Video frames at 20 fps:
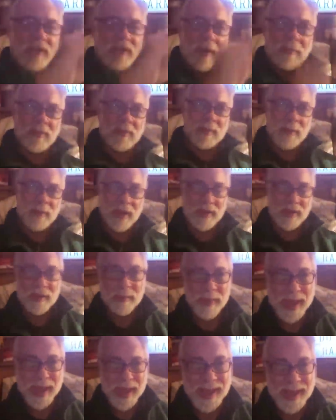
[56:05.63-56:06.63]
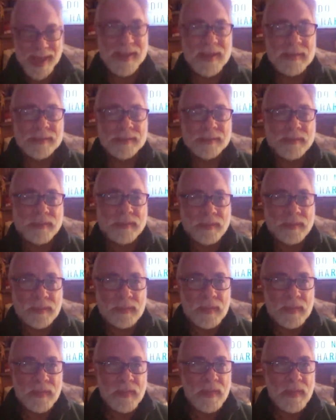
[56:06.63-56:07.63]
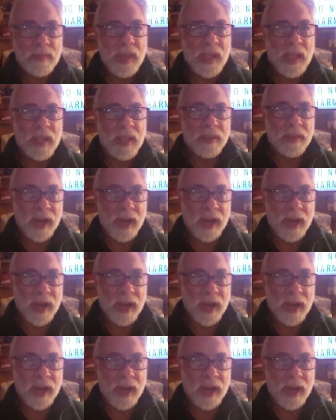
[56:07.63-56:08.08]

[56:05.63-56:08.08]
dumped them on the bed, that